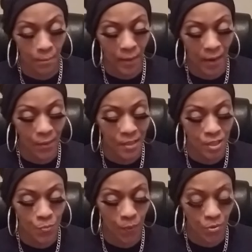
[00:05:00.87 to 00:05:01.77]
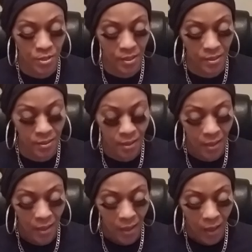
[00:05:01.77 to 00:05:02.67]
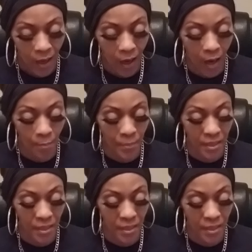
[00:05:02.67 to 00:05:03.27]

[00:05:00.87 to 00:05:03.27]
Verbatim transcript: married this person um,